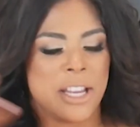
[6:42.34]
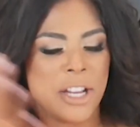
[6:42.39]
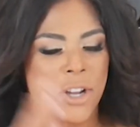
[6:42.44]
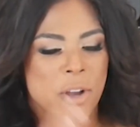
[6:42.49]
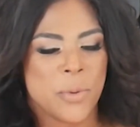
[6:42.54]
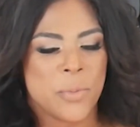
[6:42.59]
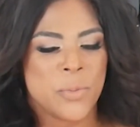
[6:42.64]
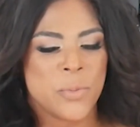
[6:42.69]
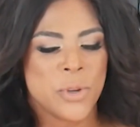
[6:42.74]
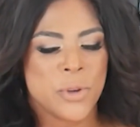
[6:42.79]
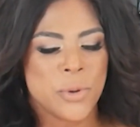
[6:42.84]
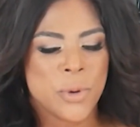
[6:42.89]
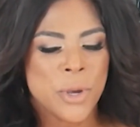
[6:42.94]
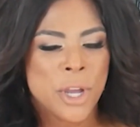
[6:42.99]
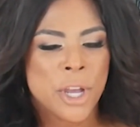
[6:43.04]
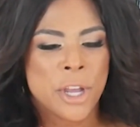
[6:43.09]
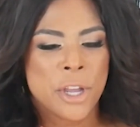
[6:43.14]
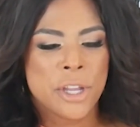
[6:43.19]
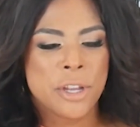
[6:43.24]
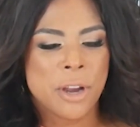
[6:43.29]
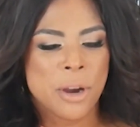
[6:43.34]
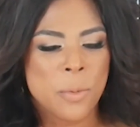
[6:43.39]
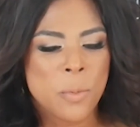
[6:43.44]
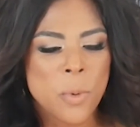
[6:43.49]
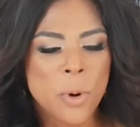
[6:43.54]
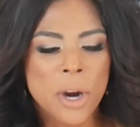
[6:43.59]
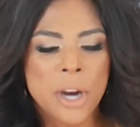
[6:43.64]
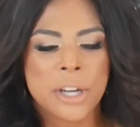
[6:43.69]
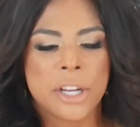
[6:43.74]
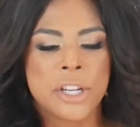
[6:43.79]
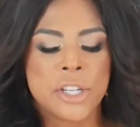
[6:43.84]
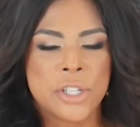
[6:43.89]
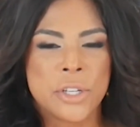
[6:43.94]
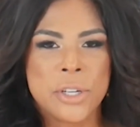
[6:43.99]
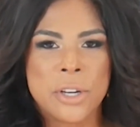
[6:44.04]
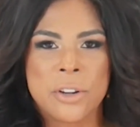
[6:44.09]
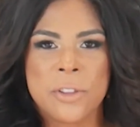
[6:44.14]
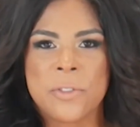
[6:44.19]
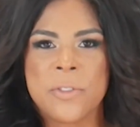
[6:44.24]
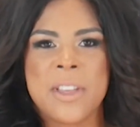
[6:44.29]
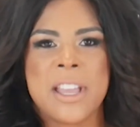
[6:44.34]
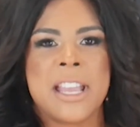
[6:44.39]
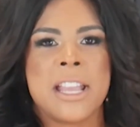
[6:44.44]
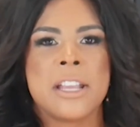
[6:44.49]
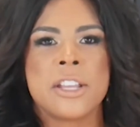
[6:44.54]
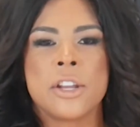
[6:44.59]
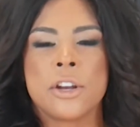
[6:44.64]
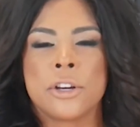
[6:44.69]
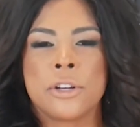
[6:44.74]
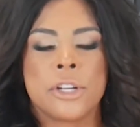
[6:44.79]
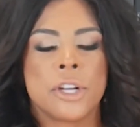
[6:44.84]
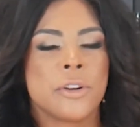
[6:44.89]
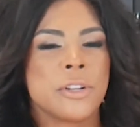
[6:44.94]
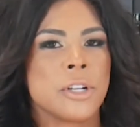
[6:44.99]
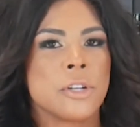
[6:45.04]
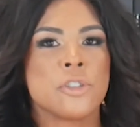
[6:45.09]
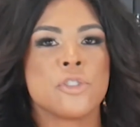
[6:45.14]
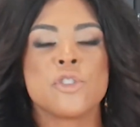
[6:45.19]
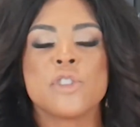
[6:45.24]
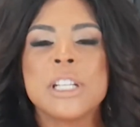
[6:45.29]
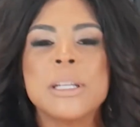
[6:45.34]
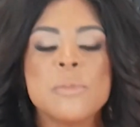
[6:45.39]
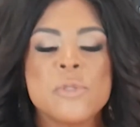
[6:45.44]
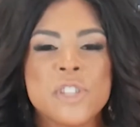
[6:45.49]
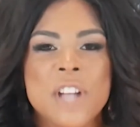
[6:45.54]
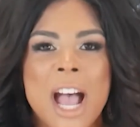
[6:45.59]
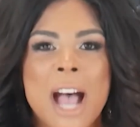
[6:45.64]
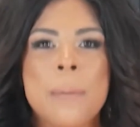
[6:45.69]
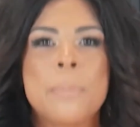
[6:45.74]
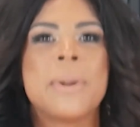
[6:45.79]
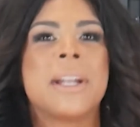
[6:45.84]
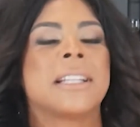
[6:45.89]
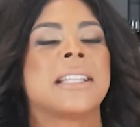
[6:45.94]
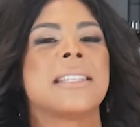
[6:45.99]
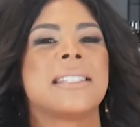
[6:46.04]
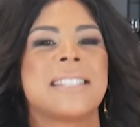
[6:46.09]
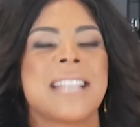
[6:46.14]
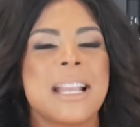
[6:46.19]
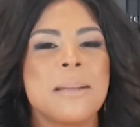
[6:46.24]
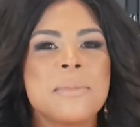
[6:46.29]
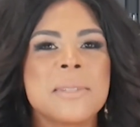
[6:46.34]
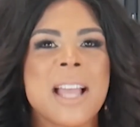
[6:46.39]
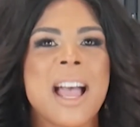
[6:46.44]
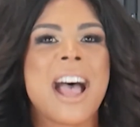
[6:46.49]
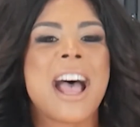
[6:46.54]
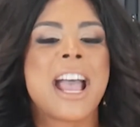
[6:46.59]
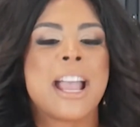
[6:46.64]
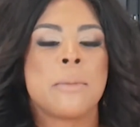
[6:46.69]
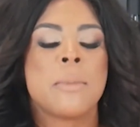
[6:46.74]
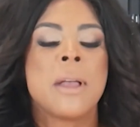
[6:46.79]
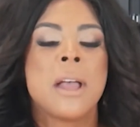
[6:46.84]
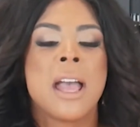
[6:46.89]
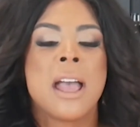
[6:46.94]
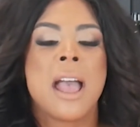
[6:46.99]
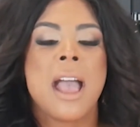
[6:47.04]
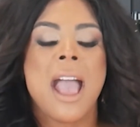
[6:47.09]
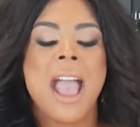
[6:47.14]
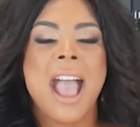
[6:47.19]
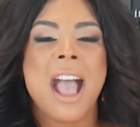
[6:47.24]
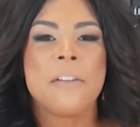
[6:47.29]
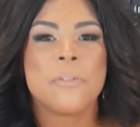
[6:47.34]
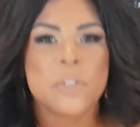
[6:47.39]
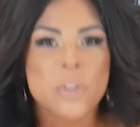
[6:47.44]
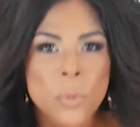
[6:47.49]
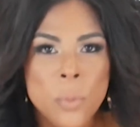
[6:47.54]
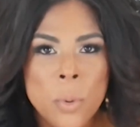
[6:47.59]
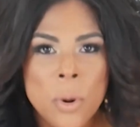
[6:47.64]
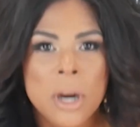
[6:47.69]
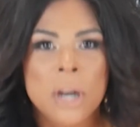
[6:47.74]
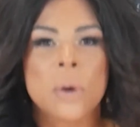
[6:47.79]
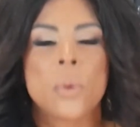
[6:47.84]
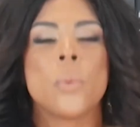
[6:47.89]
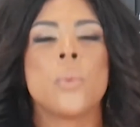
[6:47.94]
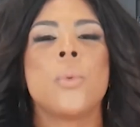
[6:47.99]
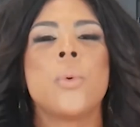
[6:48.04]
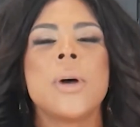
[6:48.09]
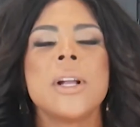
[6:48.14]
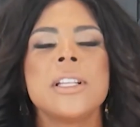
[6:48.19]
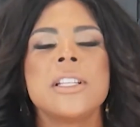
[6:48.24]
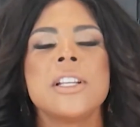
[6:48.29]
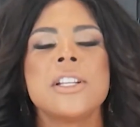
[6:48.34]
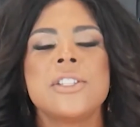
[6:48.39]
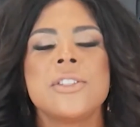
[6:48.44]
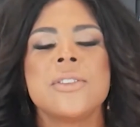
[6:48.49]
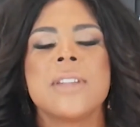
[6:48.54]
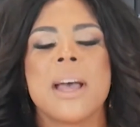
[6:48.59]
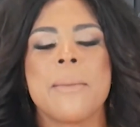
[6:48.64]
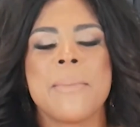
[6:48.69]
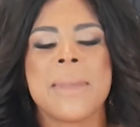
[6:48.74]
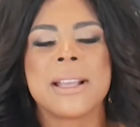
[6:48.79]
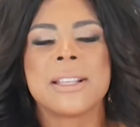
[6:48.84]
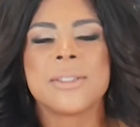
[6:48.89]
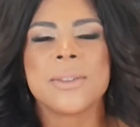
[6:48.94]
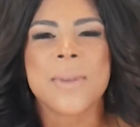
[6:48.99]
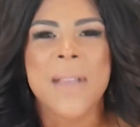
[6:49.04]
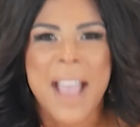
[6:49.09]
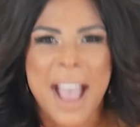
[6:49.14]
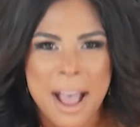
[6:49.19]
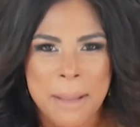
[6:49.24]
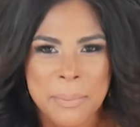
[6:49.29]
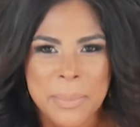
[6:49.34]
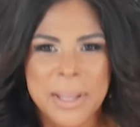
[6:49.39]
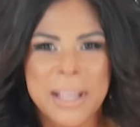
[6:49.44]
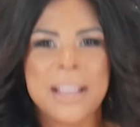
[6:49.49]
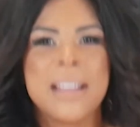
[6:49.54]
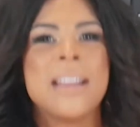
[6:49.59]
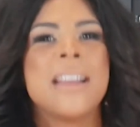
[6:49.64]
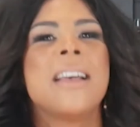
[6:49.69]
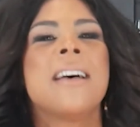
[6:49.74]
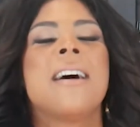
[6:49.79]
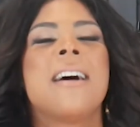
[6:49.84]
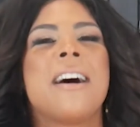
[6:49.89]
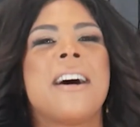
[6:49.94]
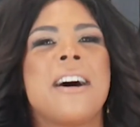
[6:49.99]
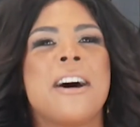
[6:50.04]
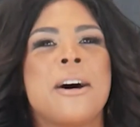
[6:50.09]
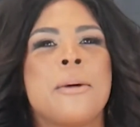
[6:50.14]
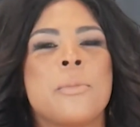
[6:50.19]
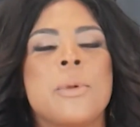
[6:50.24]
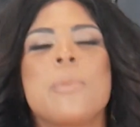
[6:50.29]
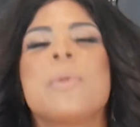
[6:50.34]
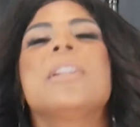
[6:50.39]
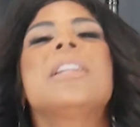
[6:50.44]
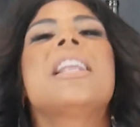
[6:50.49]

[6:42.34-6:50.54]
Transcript: You know, you're at work, you're doing your thing, you're in your dream job, but at the same time, after work, what do you do that makes you happy? We would